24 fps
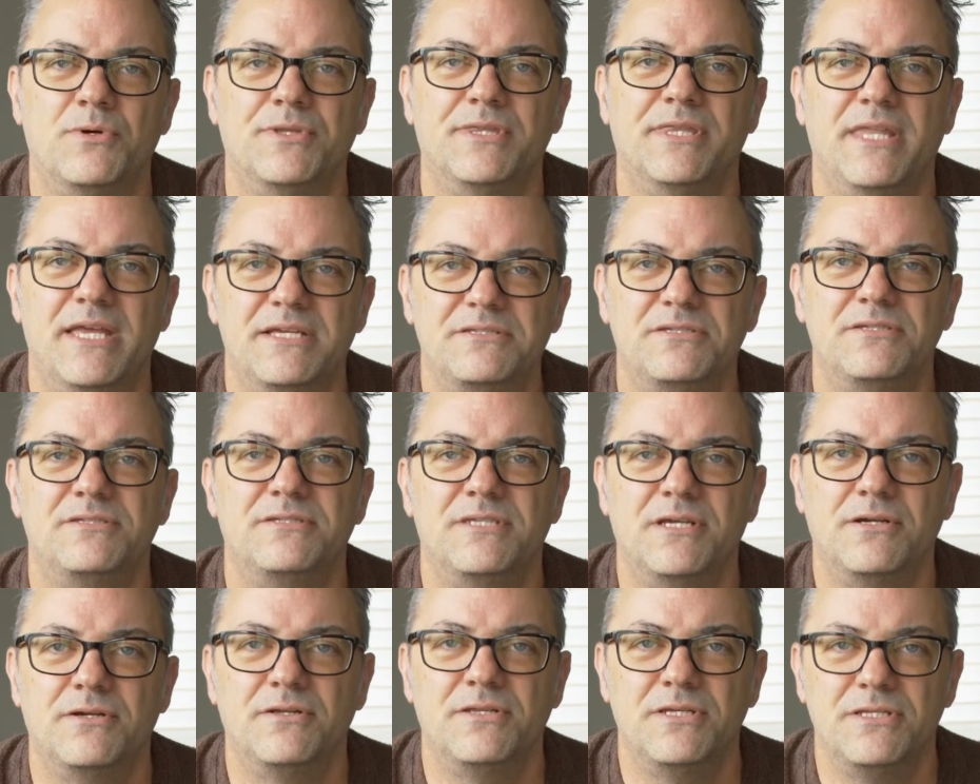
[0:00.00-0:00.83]
will
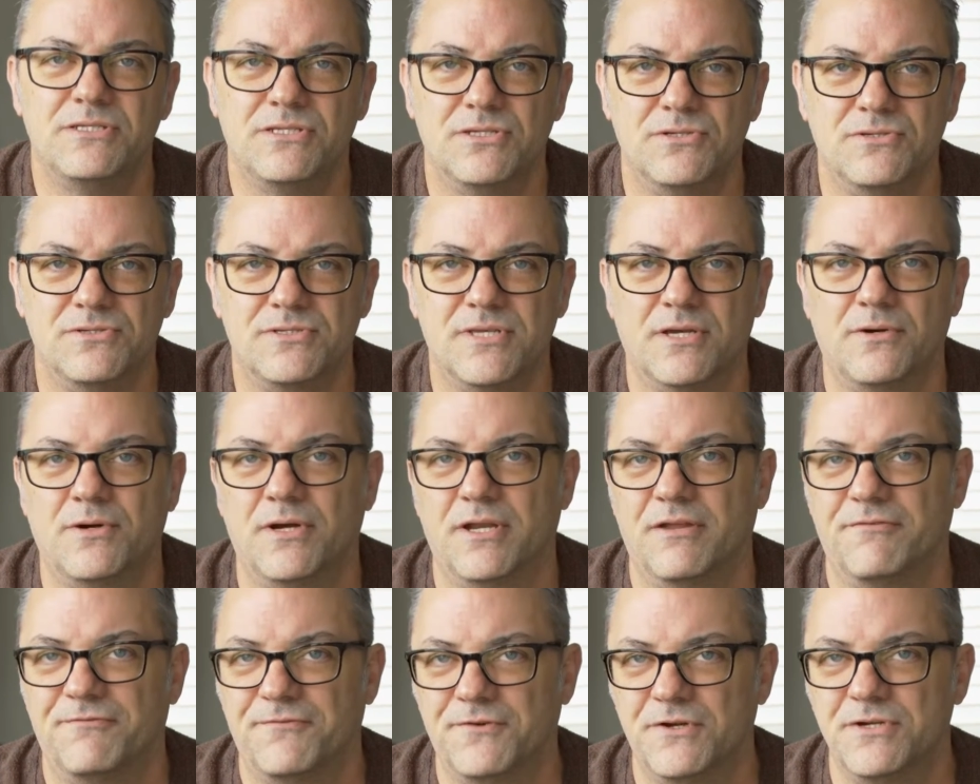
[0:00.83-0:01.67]
necessarily do so
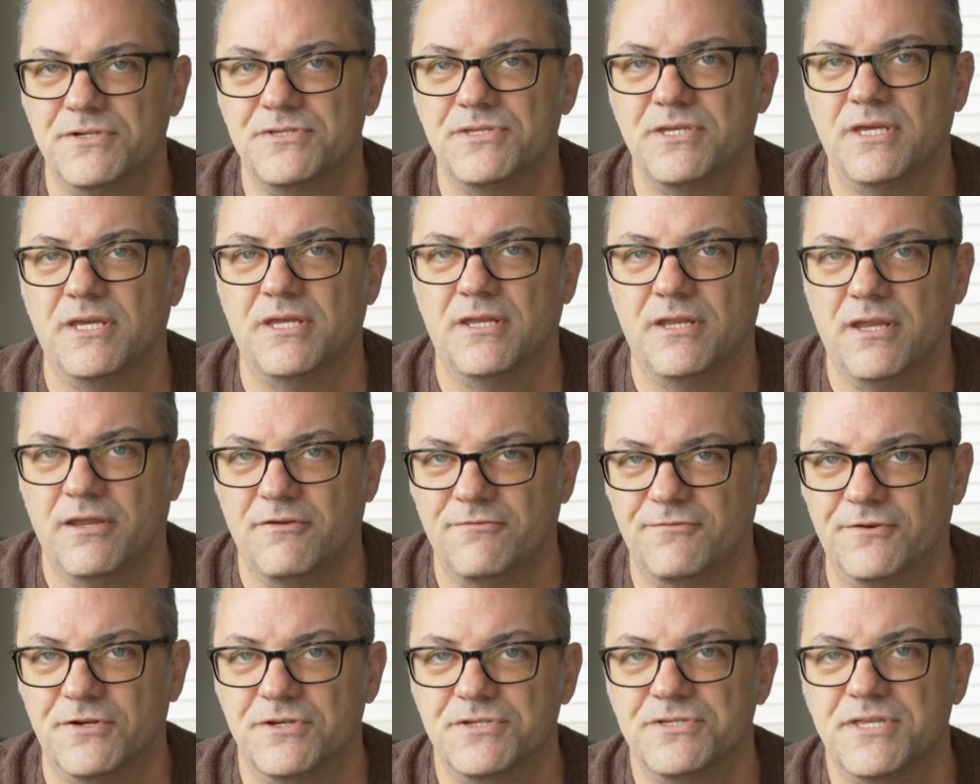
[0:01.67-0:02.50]
on a first in,
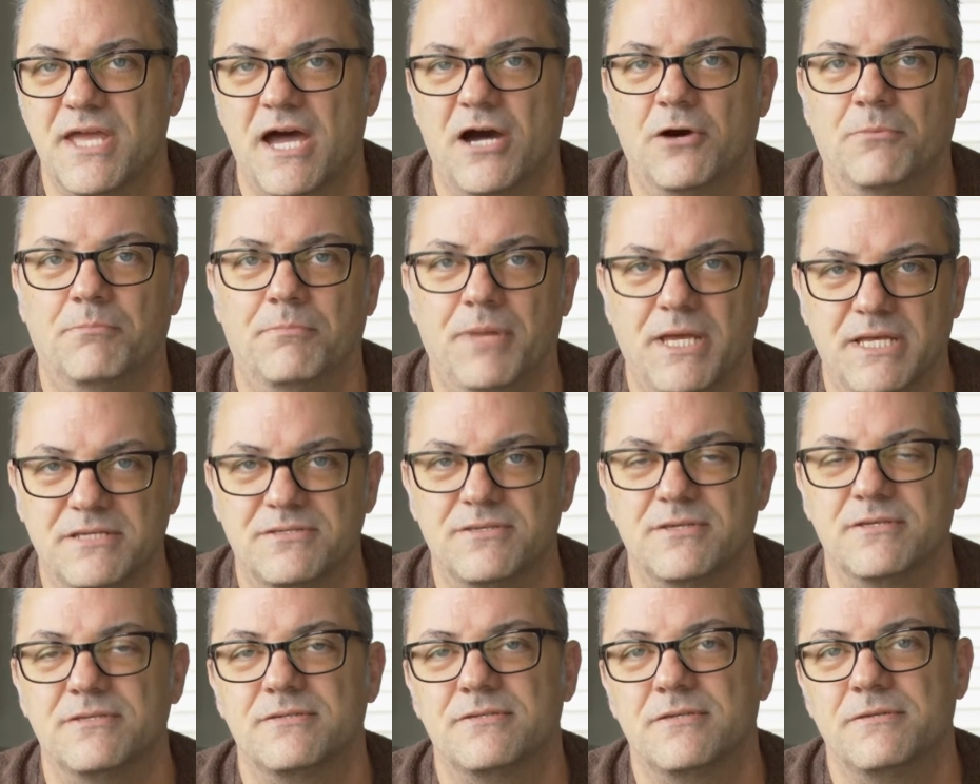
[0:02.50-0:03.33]
first out
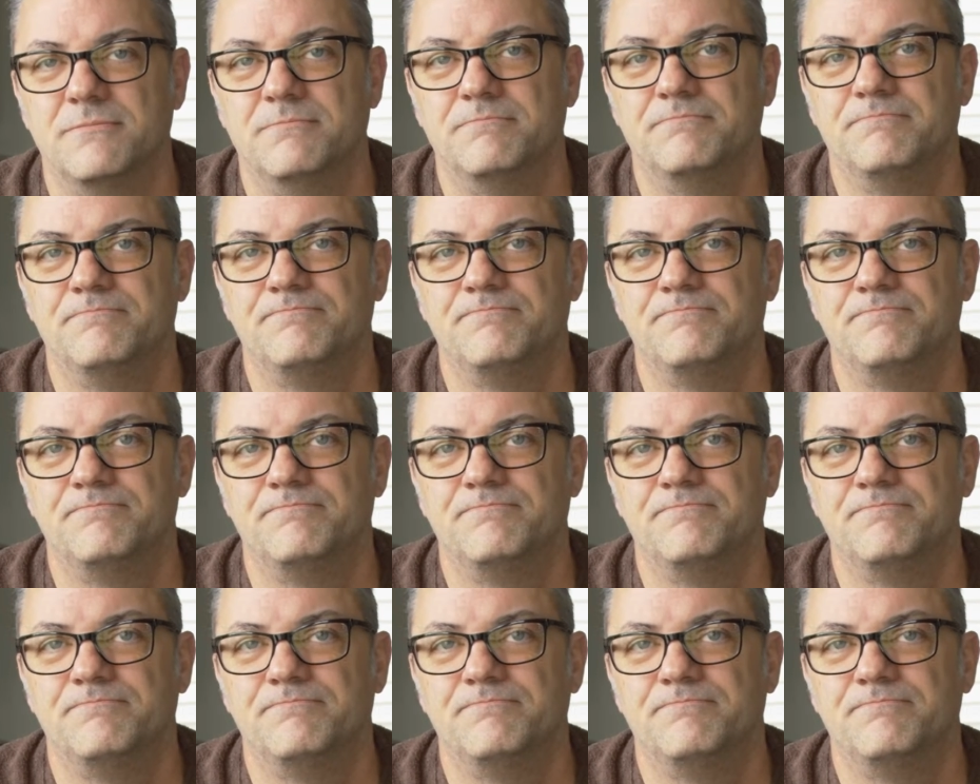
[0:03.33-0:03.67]
basis.